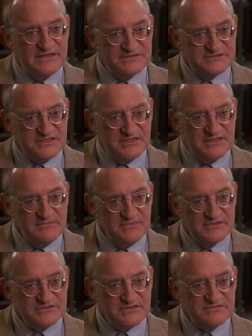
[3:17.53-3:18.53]
enzyme,
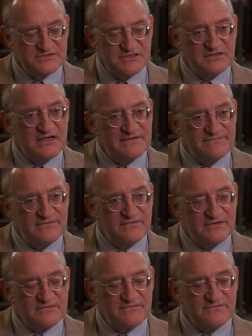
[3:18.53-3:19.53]
so it's a lifelong